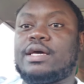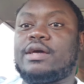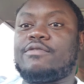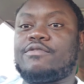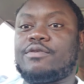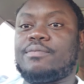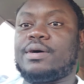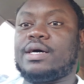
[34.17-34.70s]

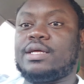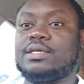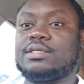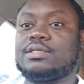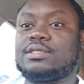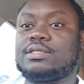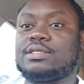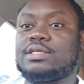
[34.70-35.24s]
everybody
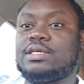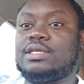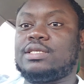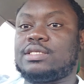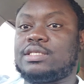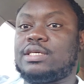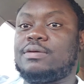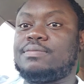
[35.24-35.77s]
see
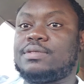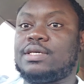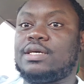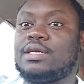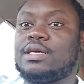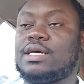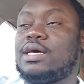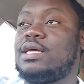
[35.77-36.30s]
the same
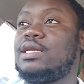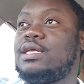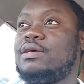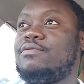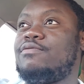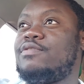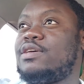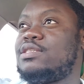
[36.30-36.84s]
thing and
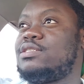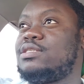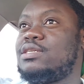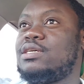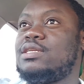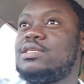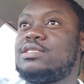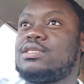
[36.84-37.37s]
invest
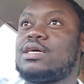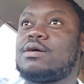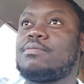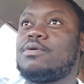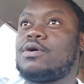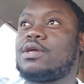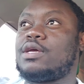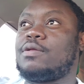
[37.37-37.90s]
in the stock
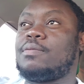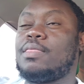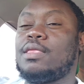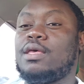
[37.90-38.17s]
market.